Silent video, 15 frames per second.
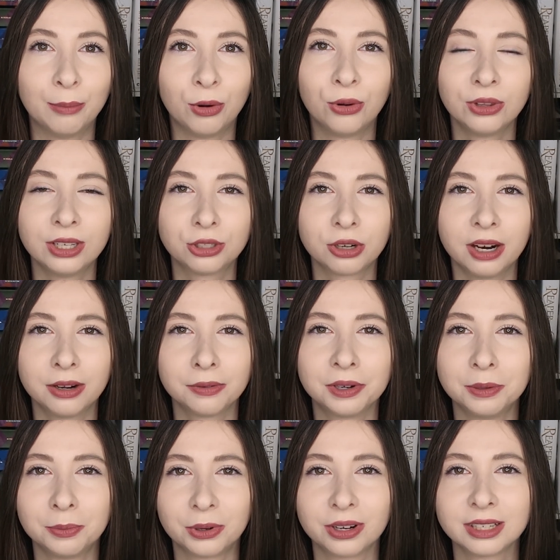I'm only trying to
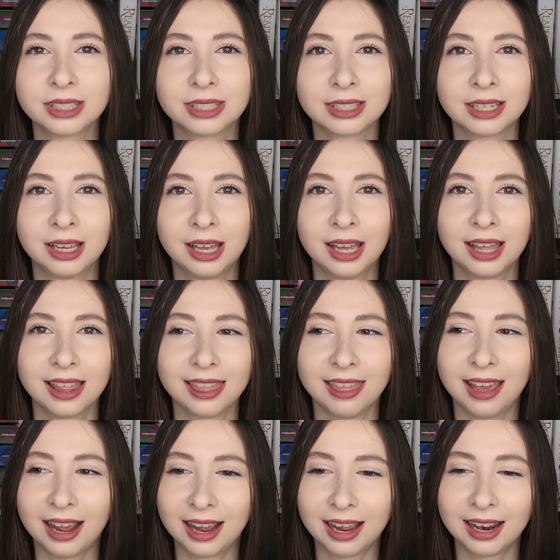read books
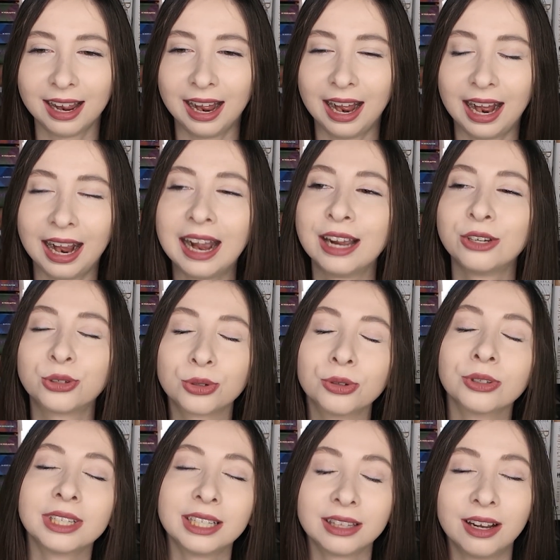that I
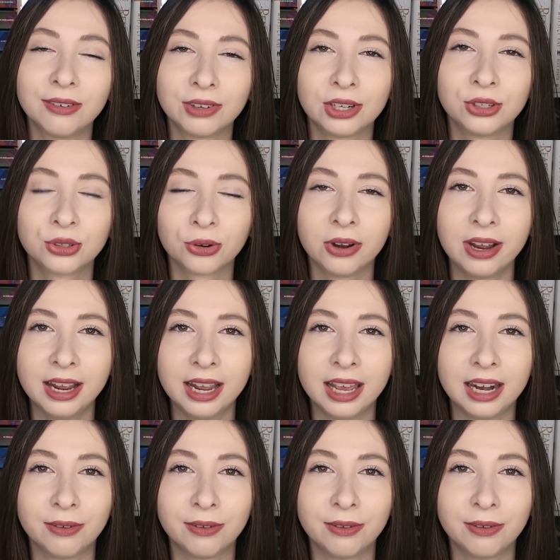truly love and enjoy,